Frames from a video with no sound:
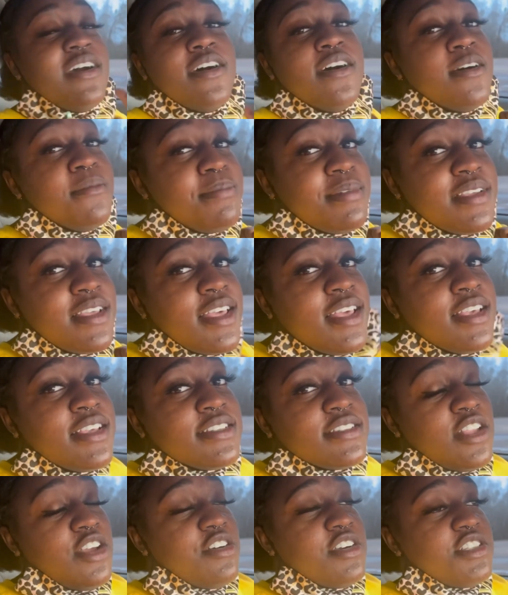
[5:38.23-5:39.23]
up
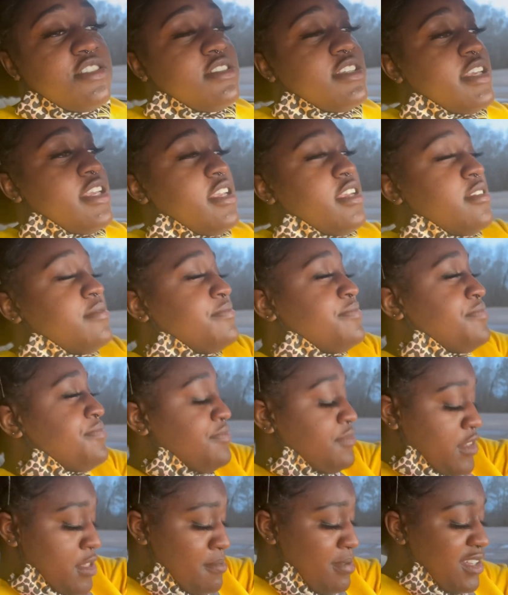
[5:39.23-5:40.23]
as long as you can.
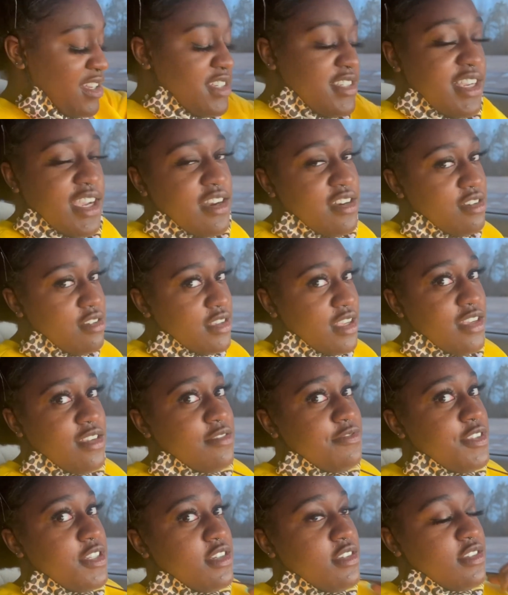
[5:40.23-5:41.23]
Plus, y'all know
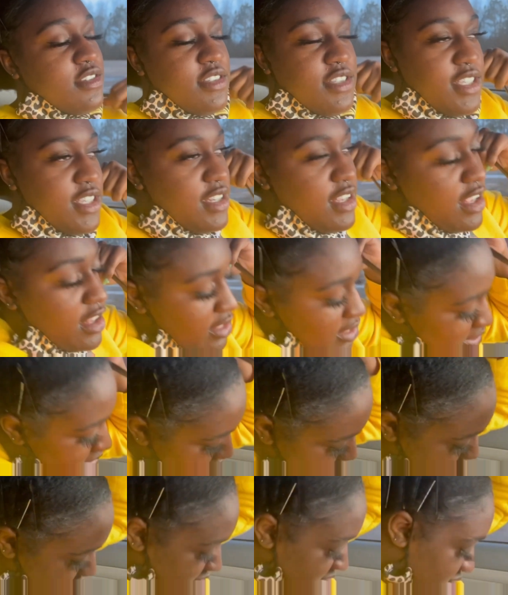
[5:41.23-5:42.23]
Cam finna get at
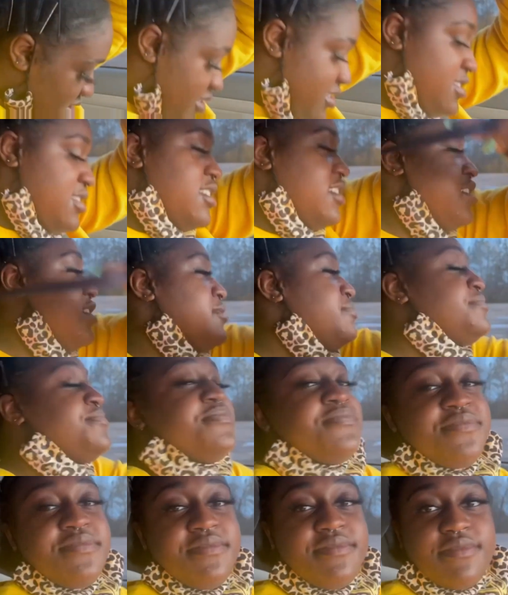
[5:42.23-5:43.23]
that as soon as he see it.
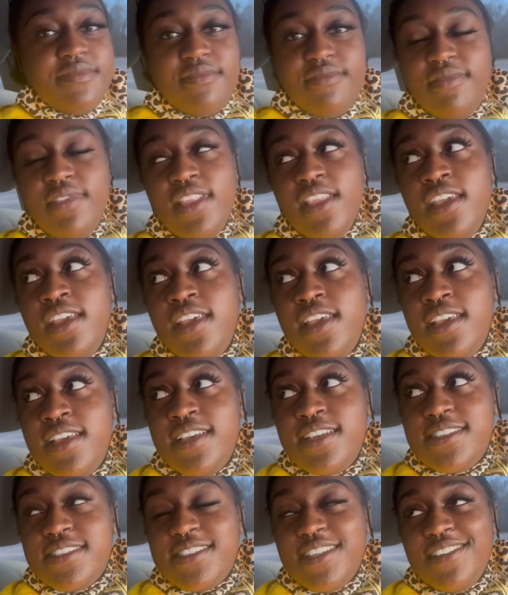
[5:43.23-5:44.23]

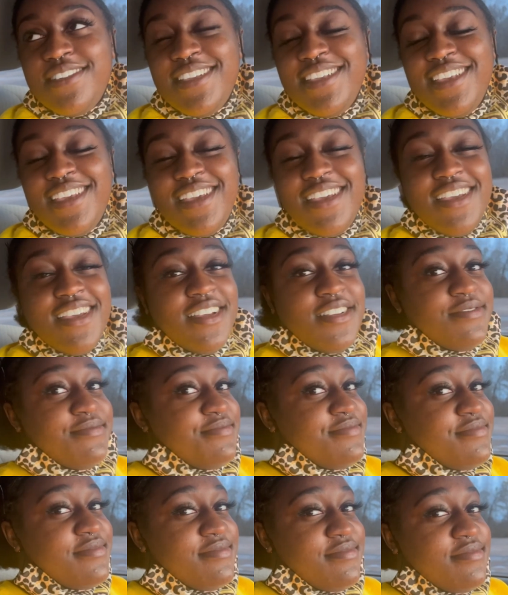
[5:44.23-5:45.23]
So yeah.
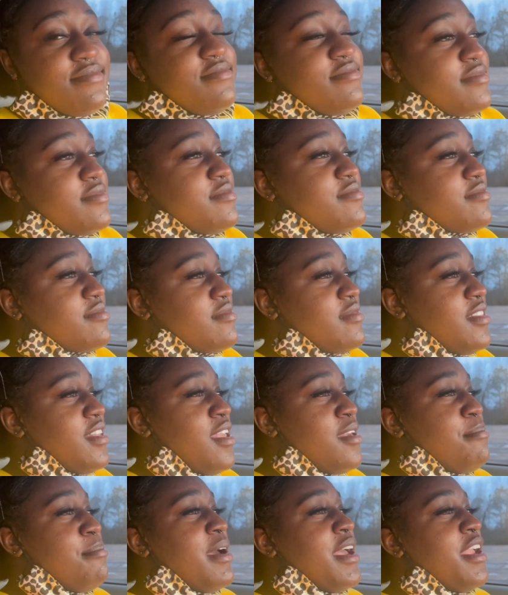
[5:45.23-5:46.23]

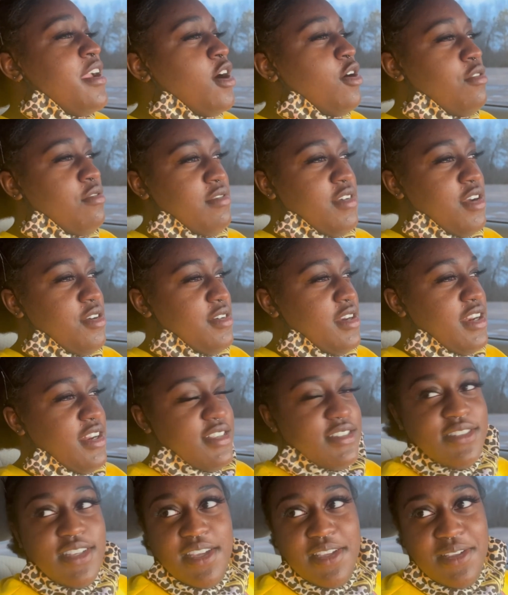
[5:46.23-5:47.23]
Pain, oh no, that
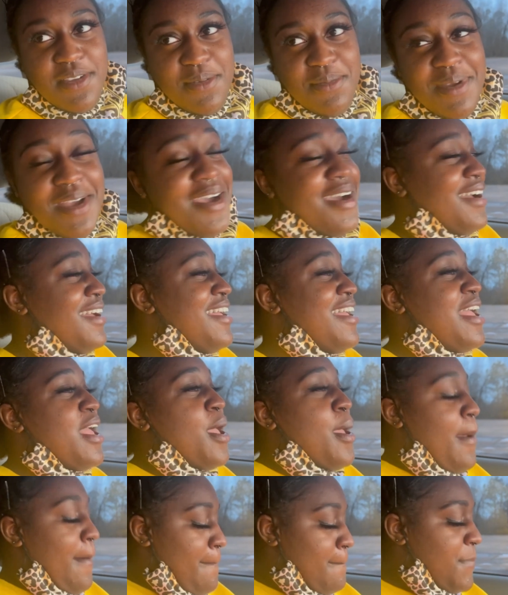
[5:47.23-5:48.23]
is not him.
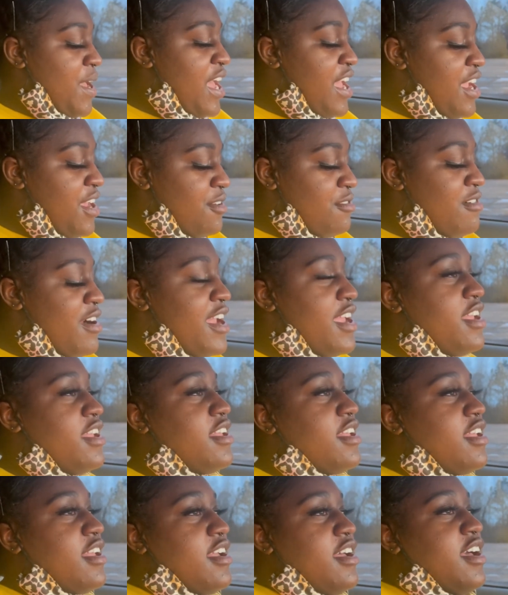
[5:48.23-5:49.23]
Pain rate,
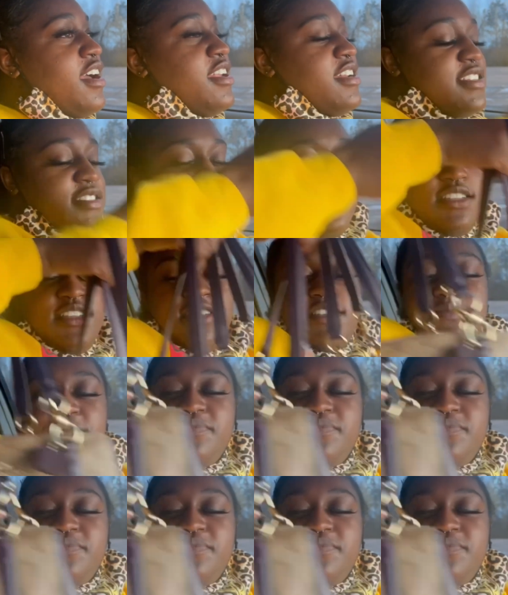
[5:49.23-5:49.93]
honestly,